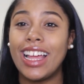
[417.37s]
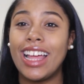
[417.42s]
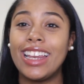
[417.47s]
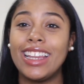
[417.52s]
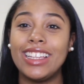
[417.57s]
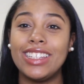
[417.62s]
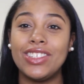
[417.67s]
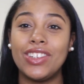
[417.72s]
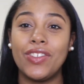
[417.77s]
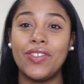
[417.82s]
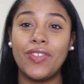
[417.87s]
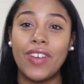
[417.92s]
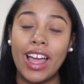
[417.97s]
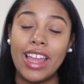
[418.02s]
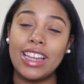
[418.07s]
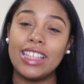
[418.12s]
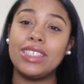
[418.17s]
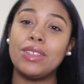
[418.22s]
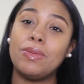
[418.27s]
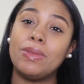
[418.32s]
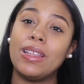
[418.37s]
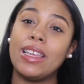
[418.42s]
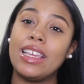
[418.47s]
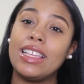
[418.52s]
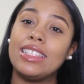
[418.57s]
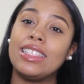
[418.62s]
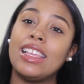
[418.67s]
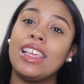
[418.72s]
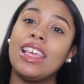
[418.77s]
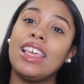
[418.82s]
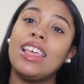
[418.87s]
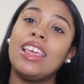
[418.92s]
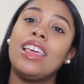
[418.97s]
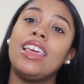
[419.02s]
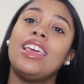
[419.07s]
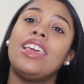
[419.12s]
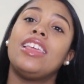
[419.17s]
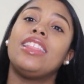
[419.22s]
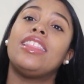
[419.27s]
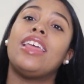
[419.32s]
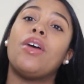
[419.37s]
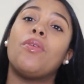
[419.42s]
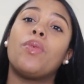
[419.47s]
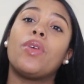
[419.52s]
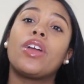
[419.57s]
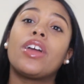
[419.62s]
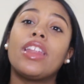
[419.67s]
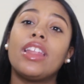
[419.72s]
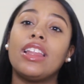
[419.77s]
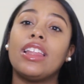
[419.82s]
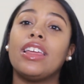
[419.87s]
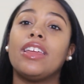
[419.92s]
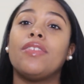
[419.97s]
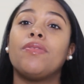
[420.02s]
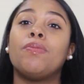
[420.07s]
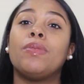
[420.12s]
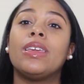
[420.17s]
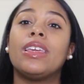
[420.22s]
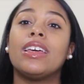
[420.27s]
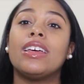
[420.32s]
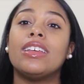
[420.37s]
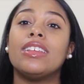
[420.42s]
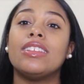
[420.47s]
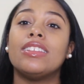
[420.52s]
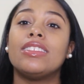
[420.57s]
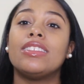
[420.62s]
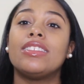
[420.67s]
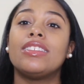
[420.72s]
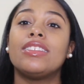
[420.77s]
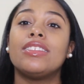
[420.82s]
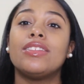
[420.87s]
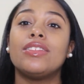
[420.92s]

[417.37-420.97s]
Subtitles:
I need you to find us a place that we're gonna live, because